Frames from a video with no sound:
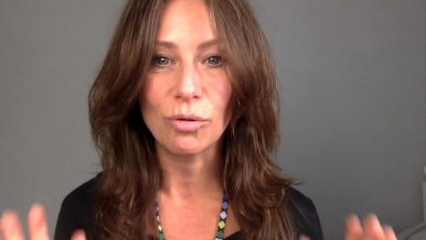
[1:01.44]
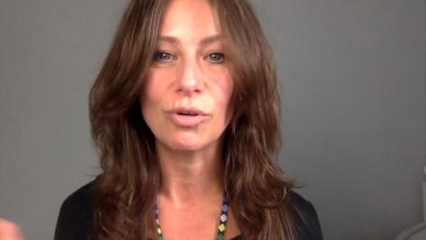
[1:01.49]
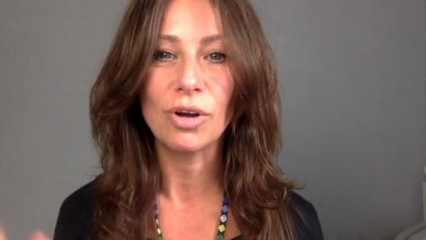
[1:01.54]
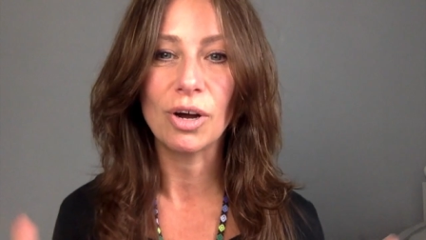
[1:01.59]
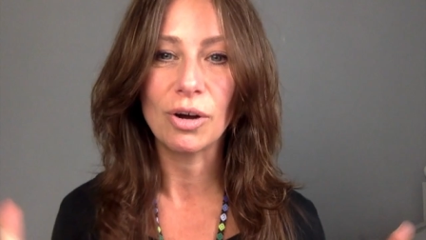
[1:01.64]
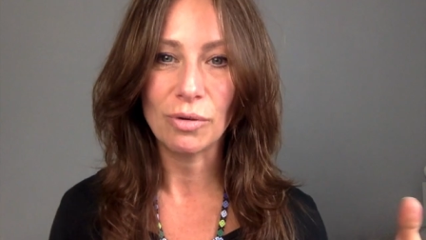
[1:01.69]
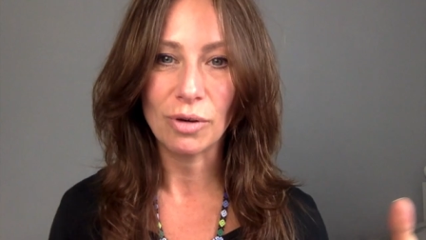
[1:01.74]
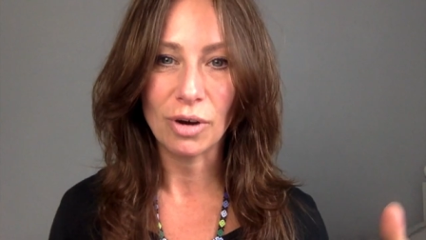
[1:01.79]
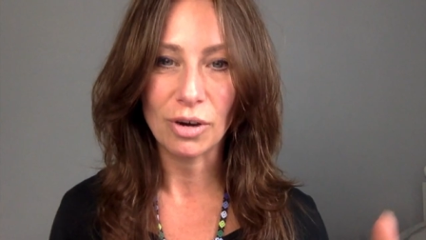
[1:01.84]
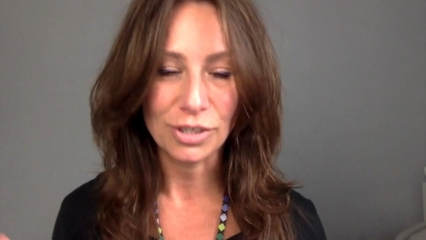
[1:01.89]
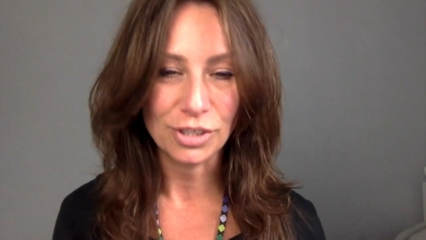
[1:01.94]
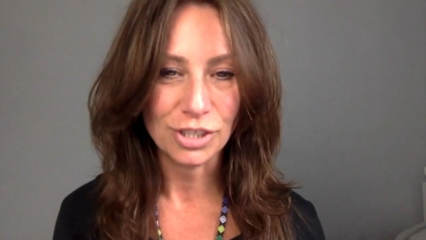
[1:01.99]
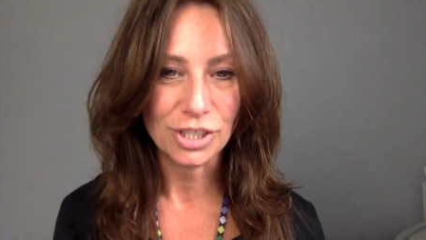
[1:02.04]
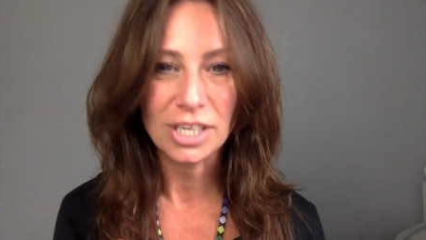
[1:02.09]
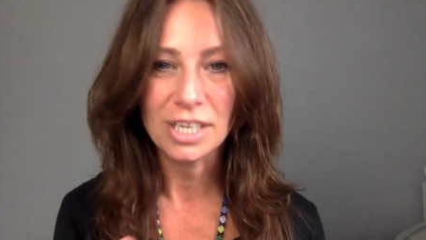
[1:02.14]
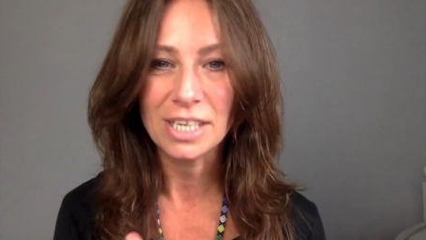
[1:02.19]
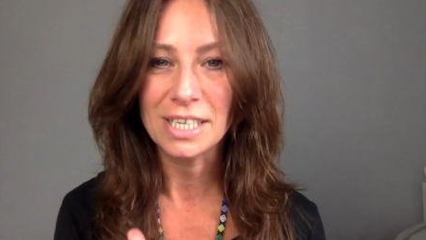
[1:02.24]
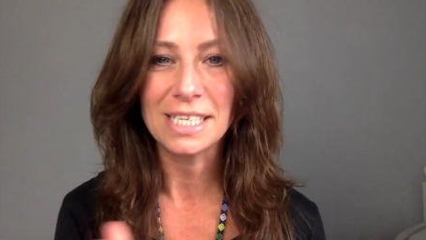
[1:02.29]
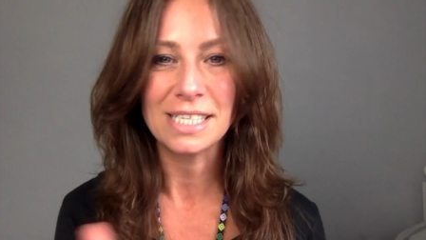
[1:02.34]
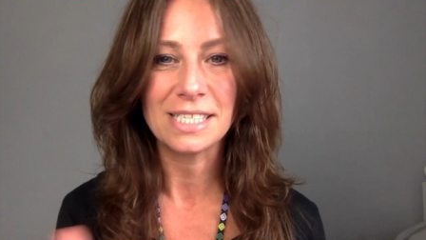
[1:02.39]
go on
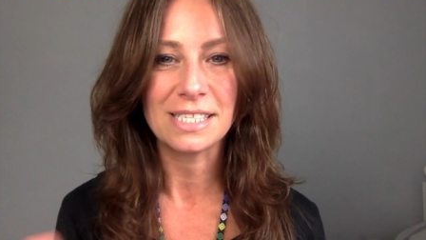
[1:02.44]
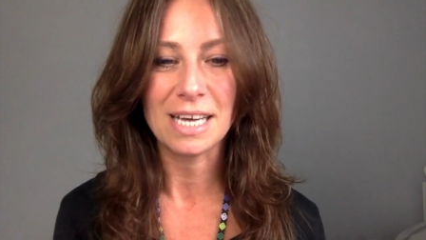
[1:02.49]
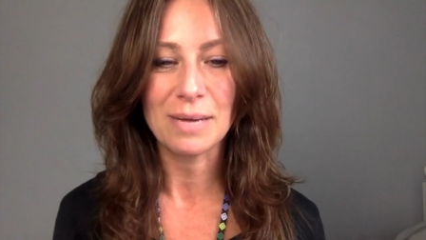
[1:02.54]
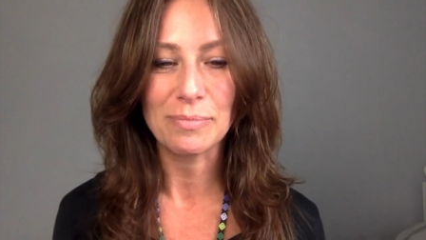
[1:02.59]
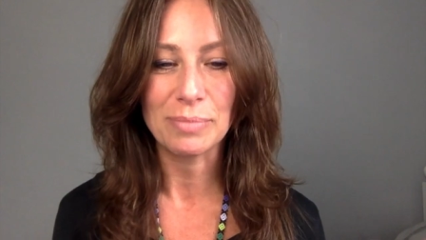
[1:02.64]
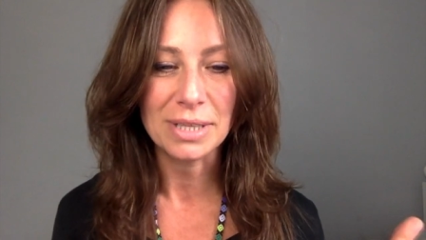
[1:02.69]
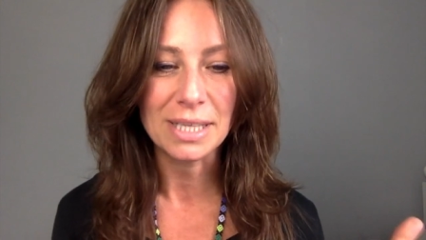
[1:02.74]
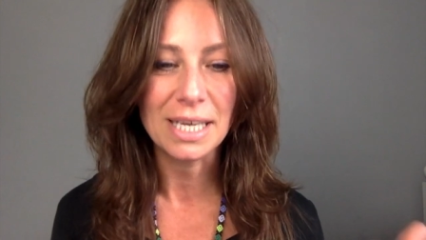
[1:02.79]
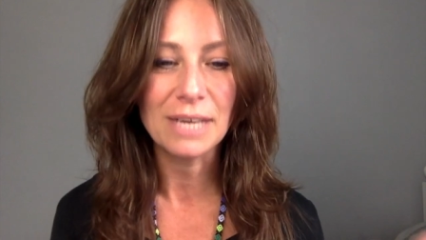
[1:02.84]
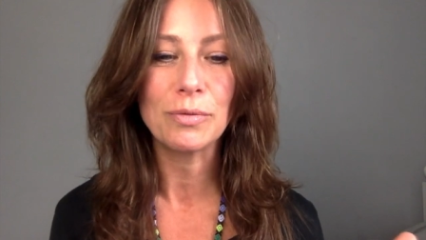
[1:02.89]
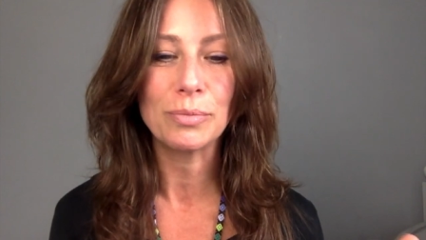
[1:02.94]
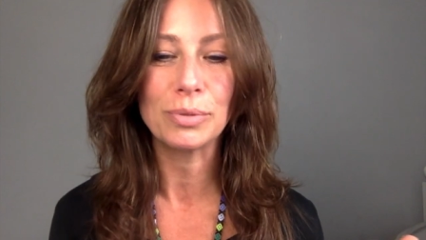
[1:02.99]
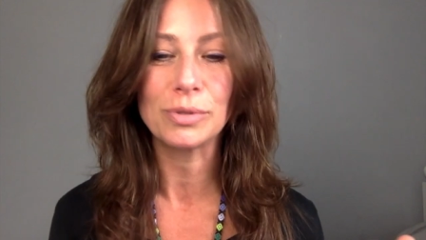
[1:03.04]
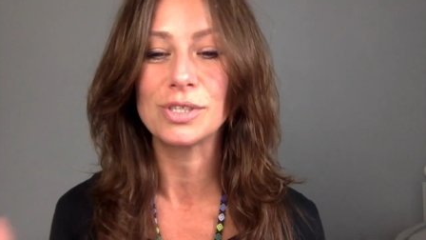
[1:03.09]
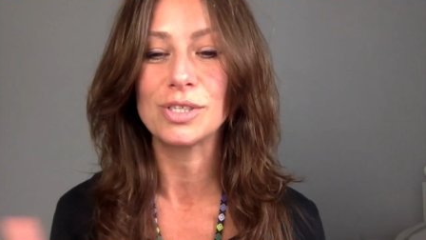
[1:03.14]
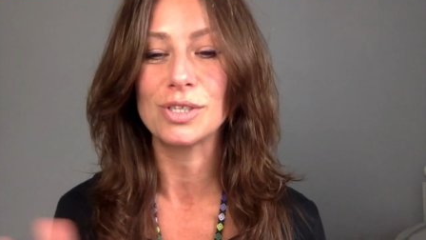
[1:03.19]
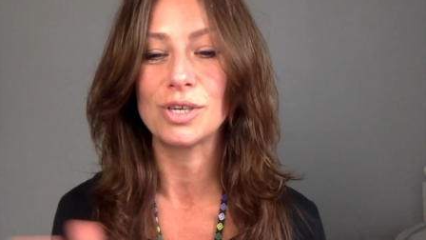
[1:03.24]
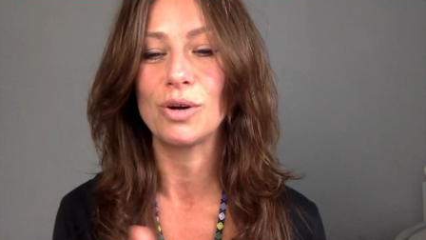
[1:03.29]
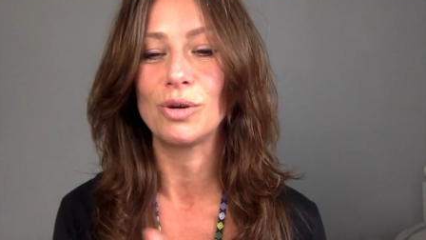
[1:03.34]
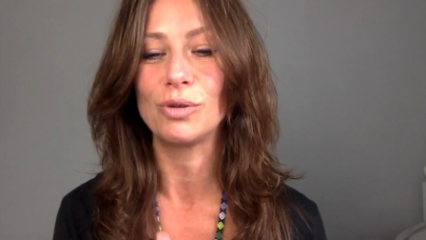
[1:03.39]
journeys. They're believable
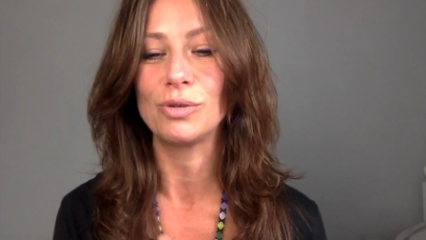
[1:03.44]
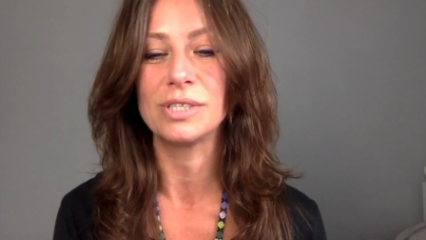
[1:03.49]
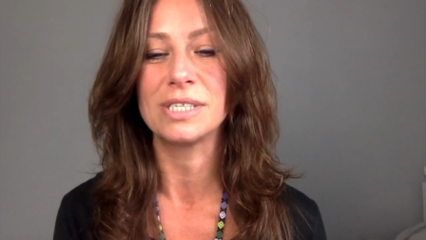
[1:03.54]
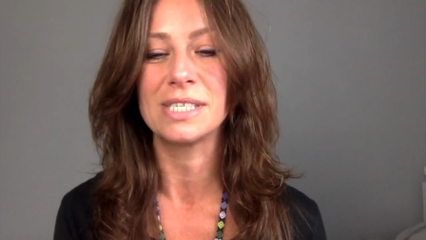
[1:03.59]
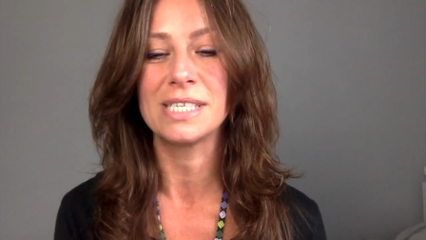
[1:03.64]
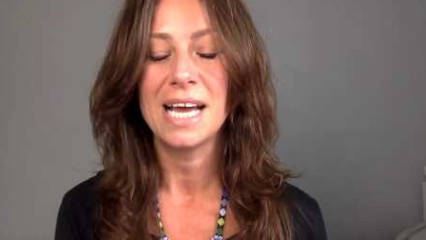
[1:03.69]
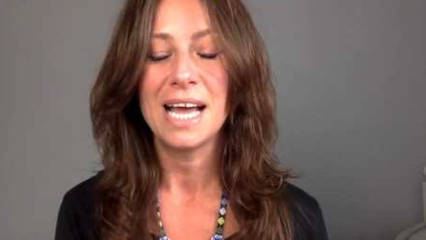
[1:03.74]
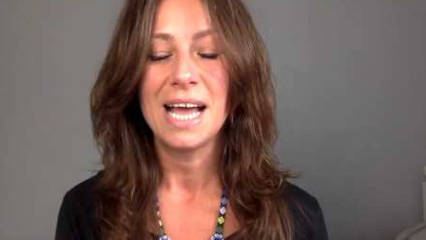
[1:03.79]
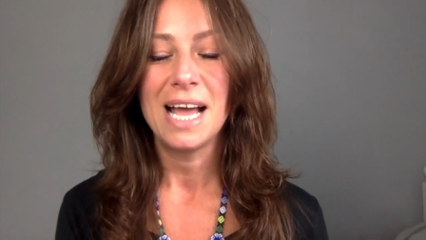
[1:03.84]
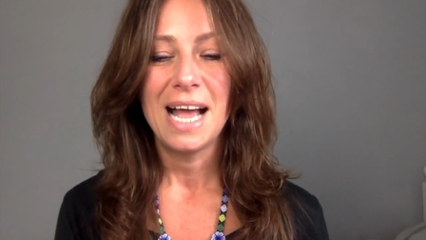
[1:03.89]
souls.